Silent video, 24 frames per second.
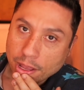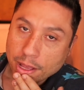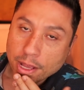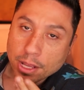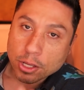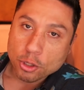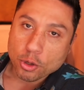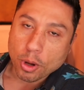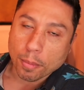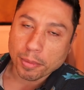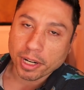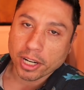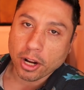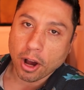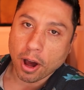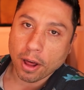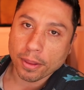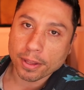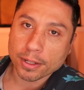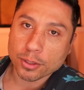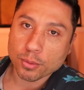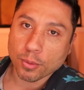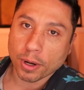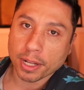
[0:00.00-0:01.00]
So I'm going to call
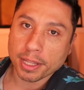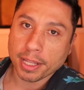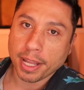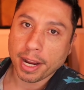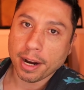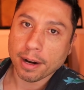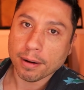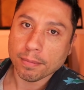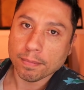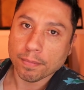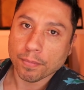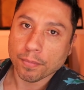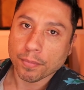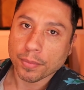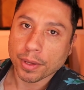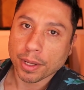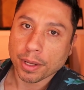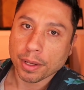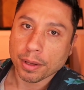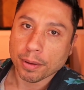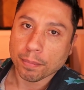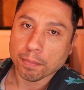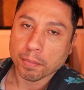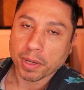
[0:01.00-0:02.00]
this one there.
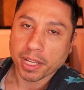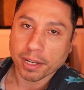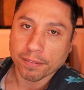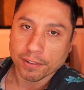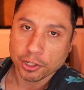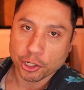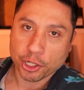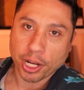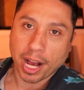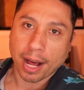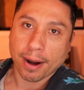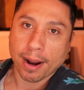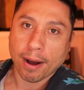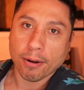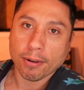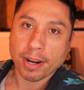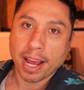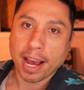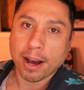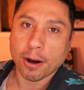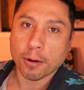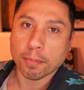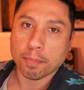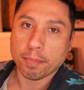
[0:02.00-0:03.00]
I'm going to give a shout out
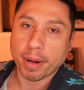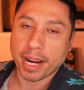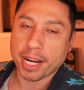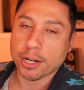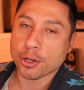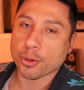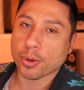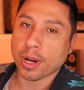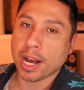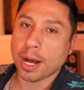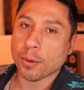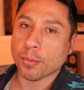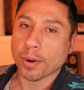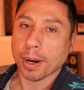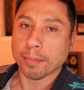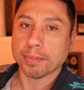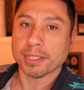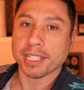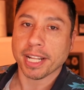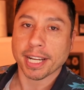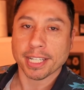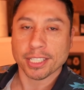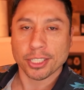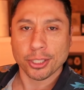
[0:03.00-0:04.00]
now. Patreon, we're up
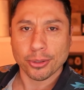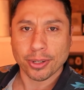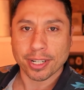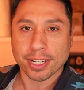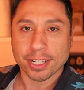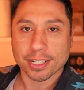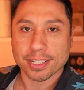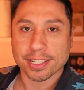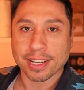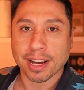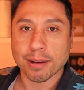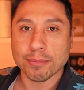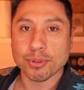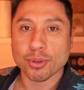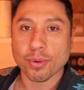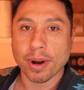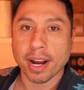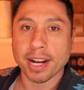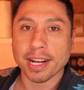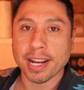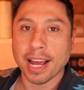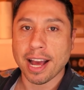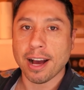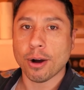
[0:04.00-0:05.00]
to like 200 subs
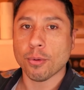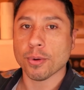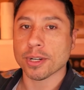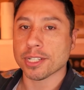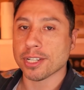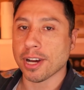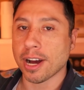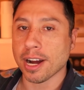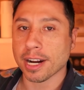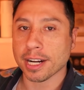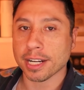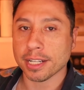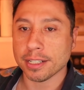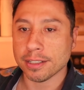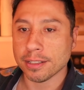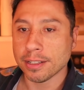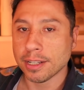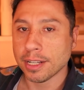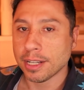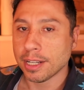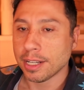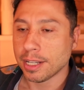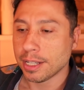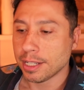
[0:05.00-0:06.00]
right now. We're talking
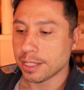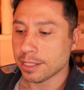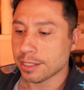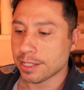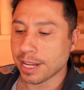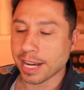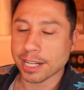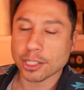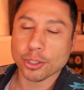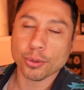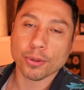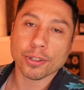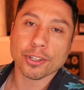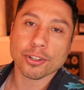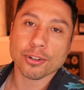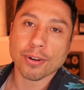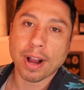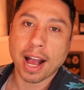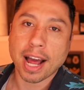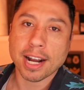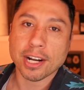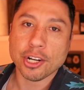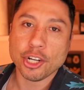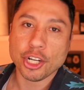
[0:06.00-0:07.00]
sexual
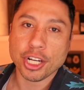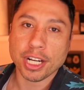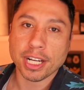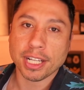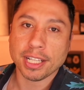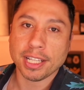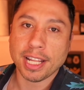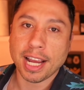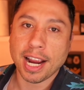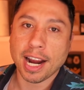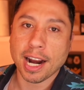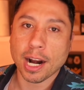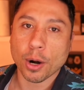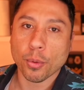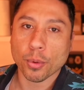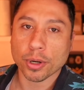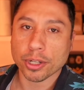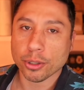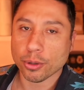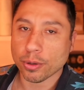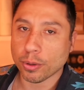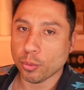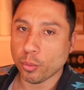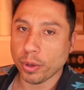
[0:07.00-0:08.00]
strategy in there. We're
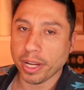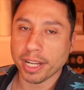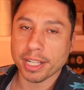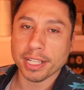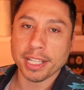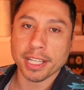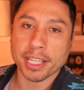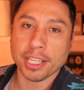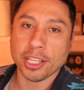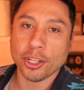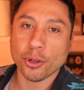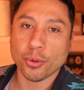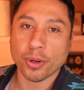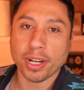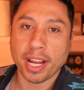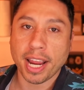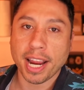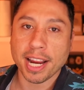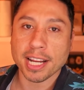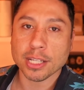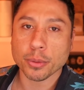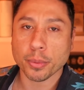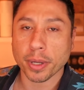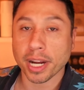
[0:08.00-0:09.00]
doing weekly
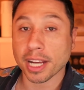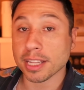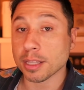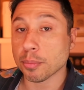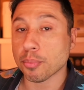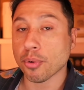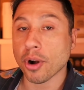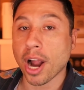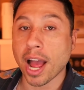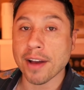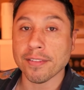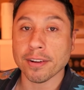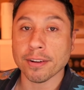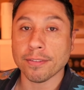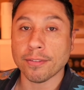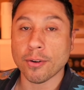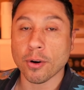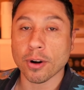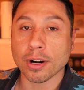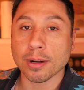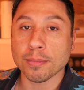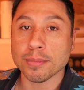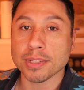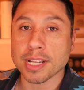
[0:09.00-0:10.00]
Q&As. We got the private
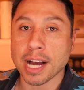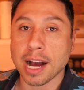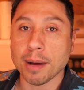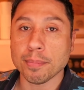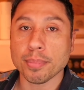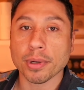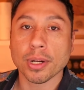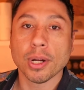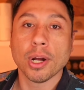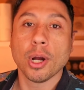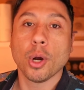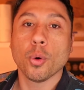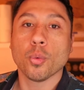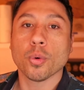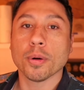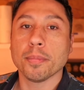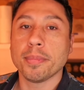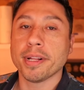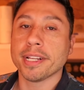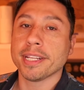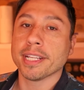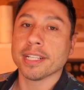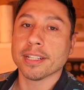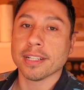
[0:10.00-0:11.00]
forums up. We're
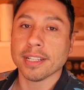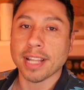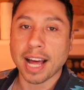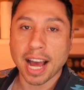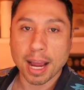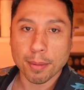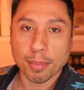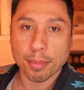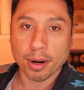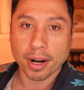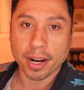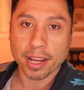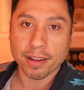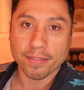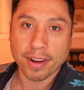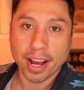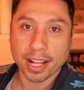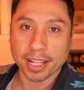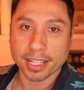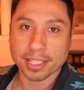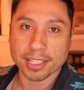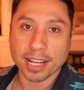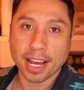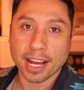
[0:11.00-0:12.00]
building the Library of
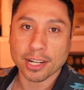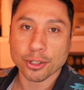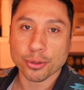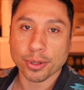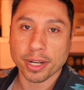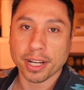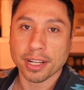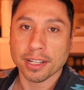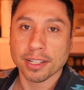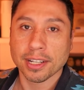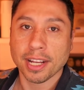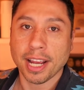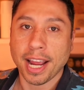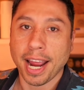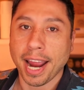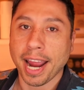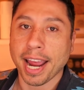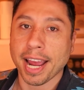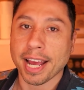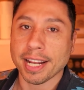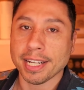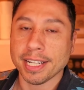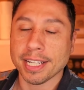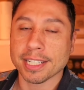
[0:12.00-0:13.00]
Alexandria,
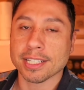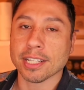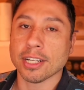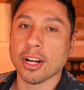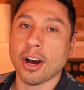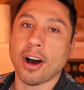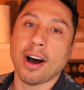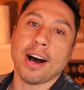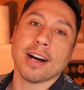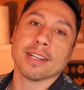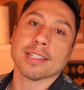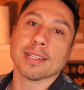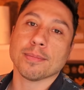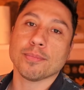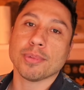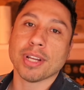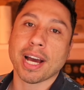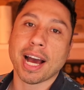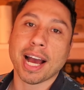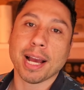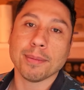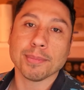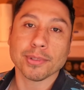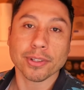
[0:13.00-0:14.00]
and it's an awesome
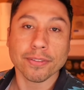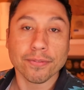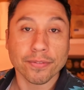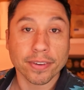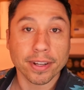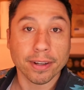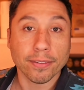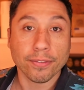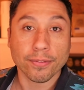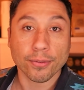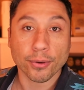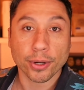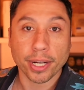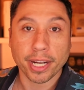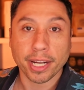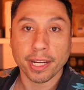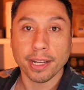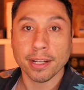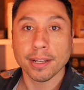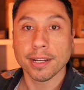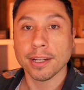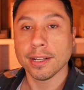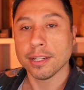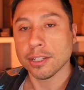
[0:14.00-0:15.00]
time. So feel
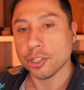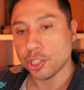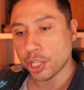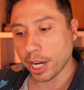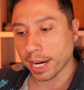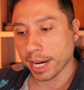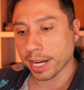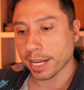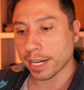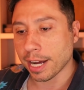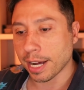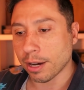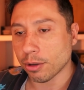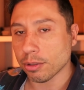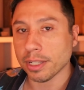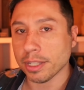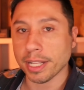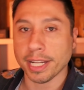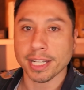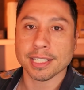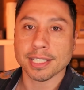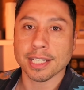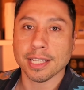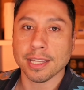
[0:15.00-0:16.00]
free, check it out.
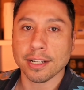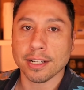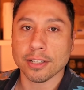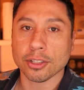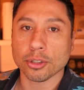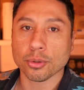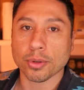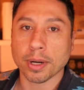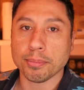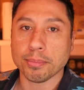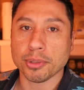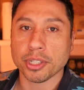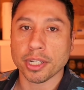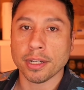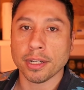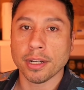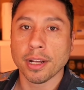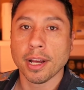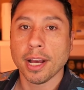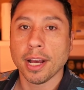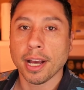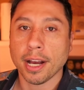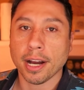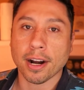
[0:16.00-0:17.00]
Links in the description.
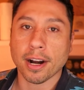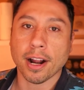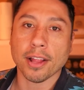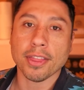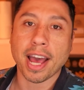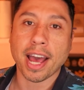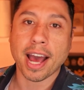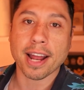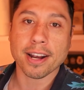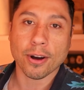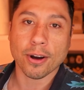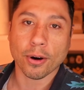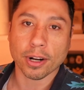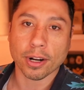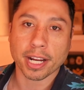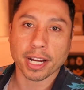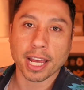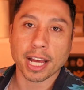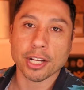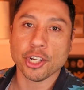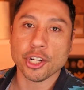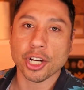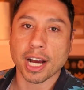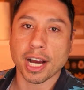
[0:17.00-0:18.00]
And on that note, I'll
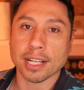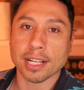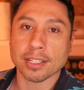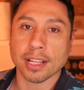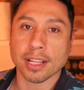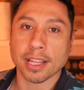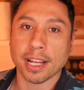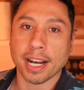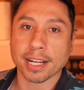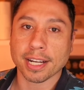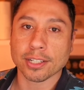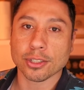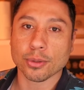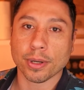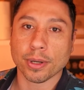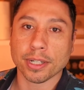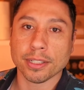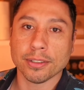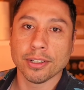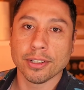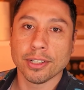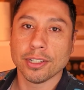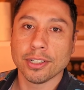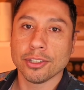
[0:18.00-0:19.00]
catch you guys on the next one.
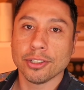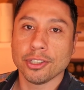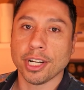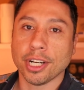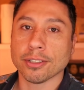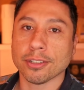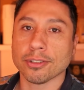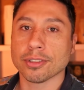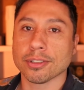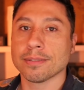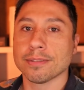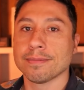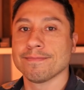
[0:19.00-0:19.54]
Cheers.